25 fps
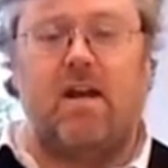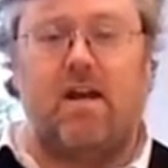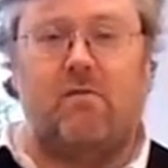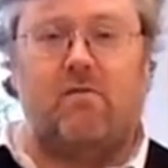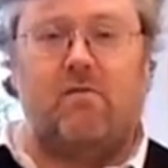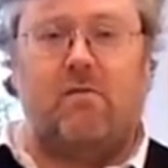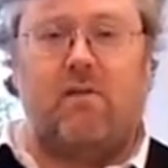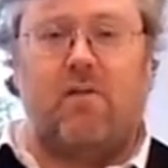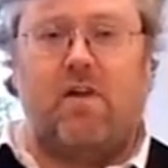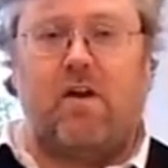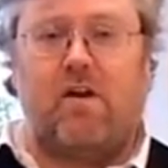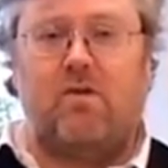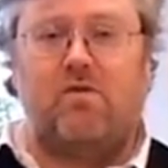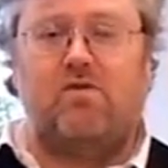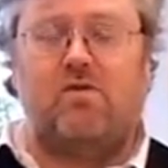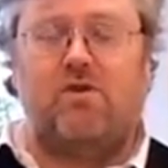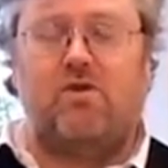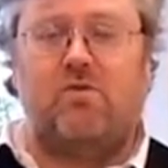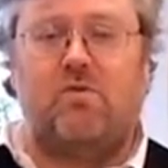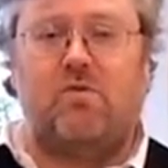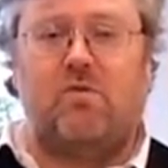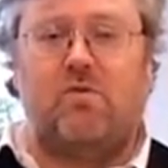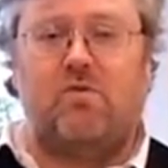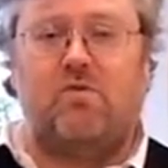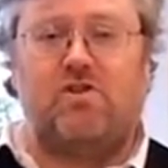And for those
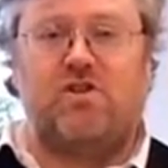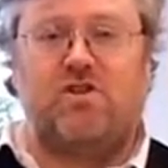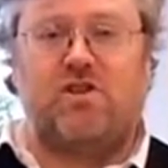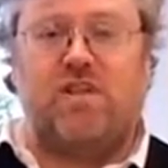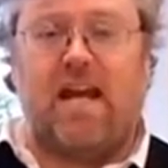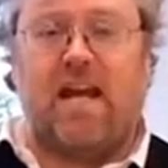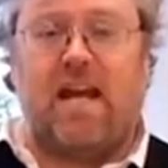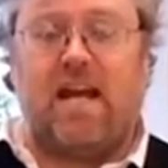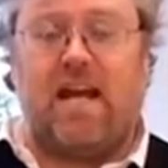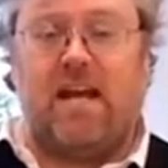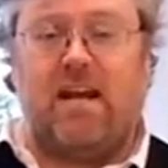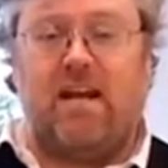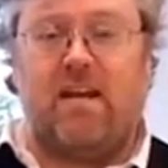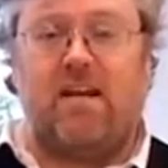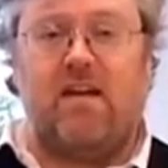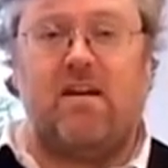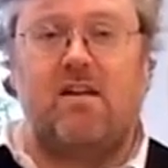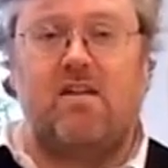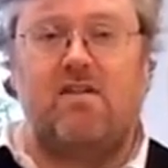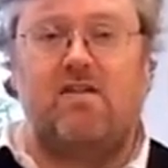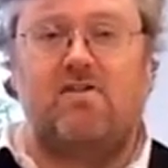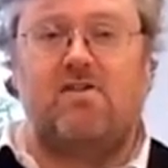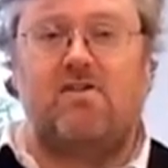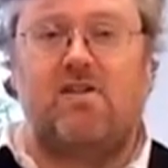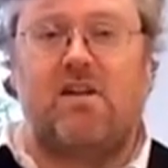who are
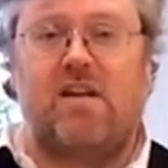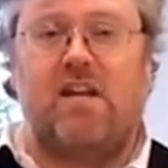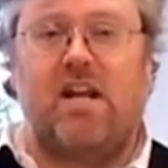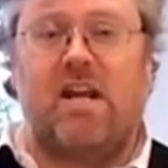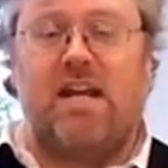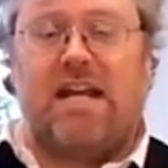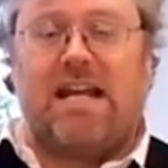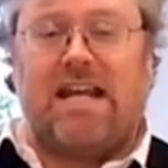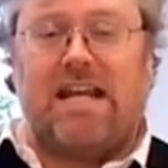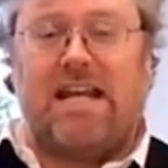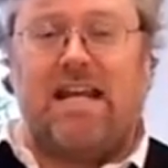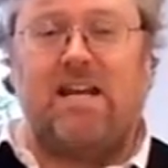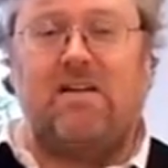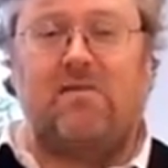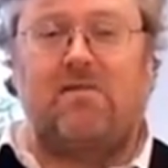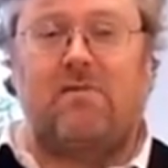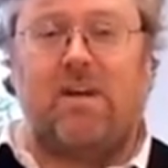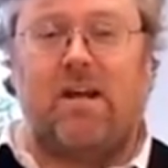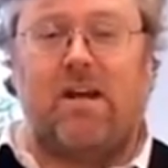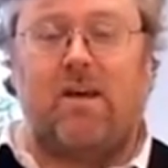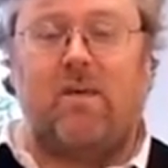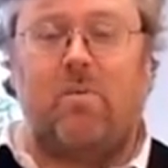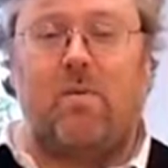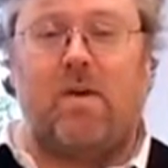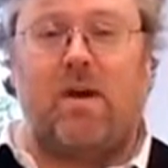staying, Sunday
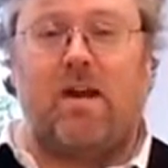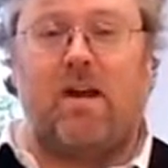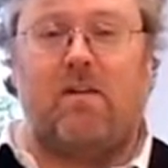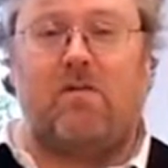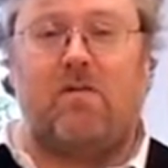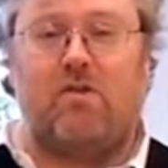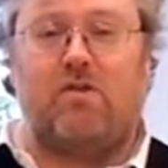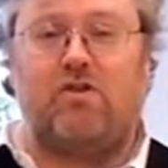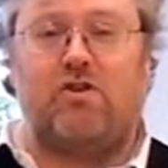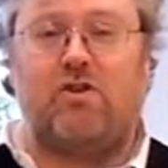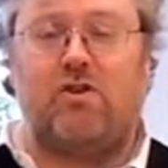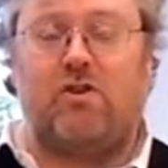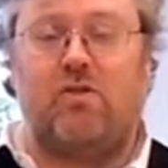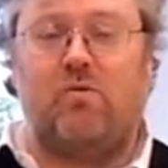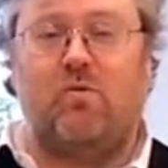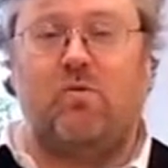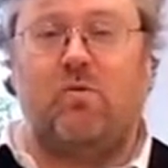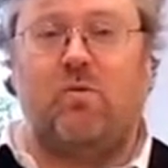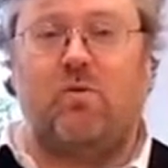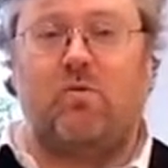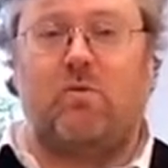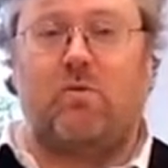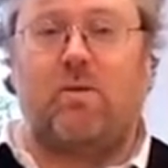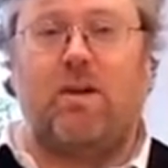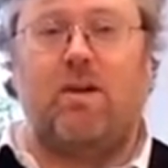evening we have a 2
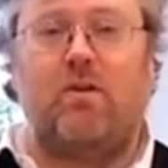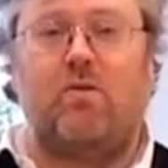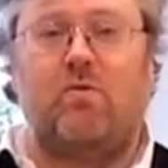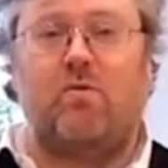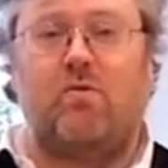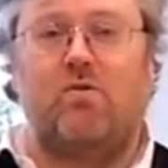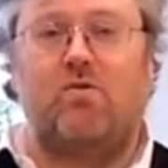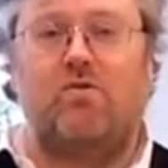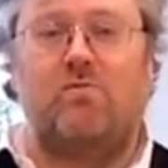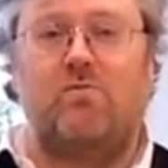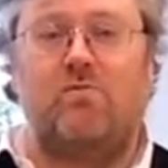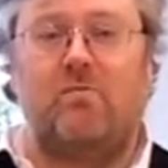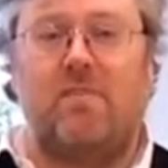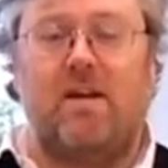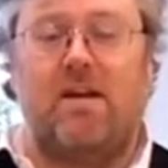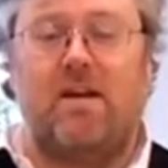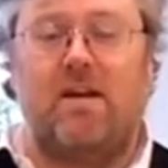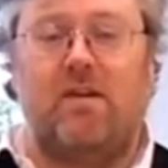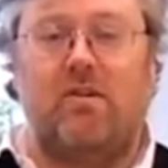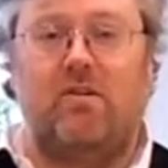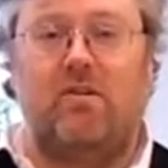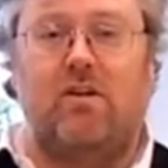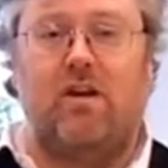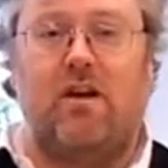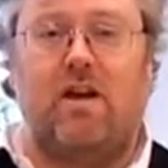or 3 course
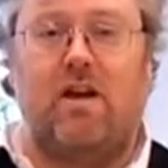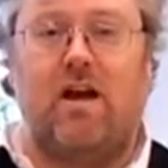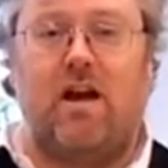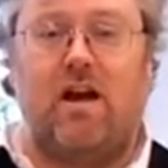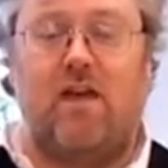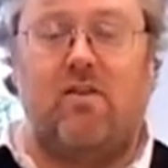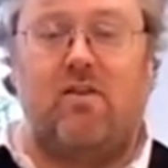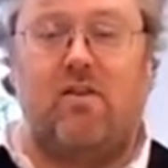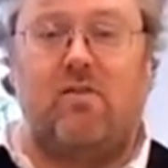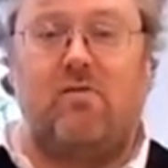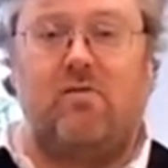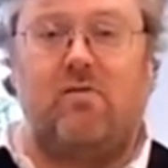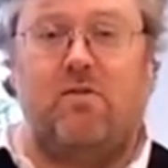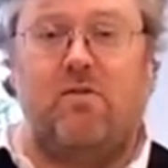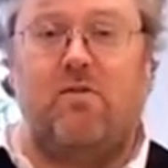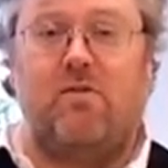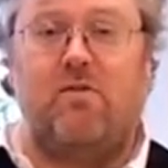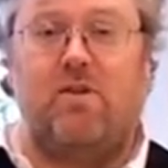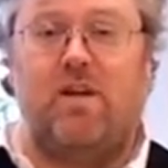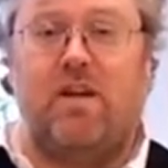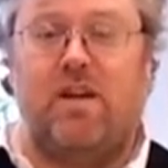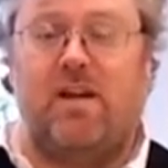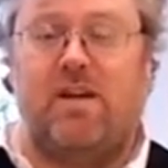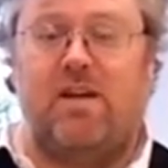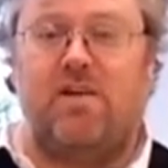meal and the
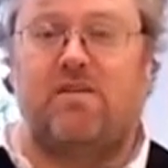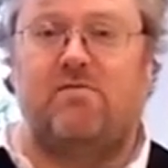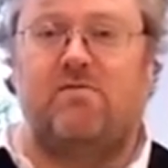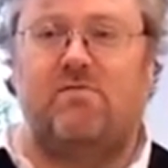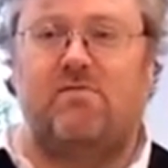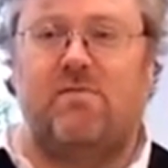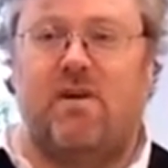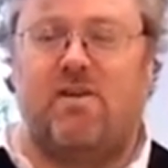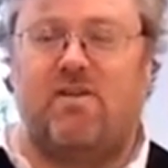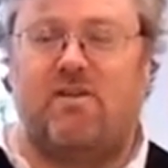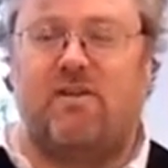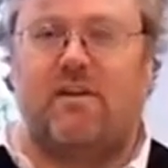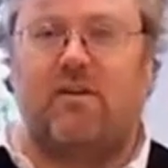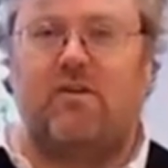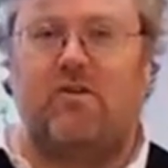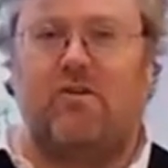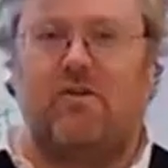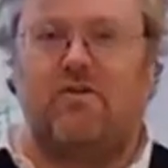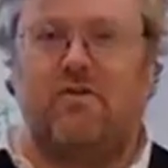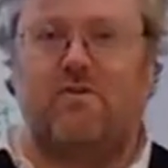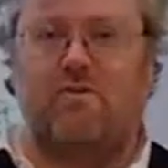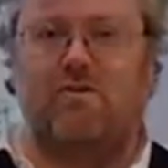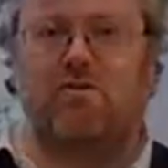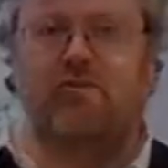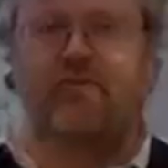food here is very
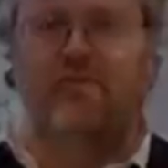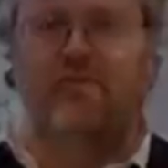good.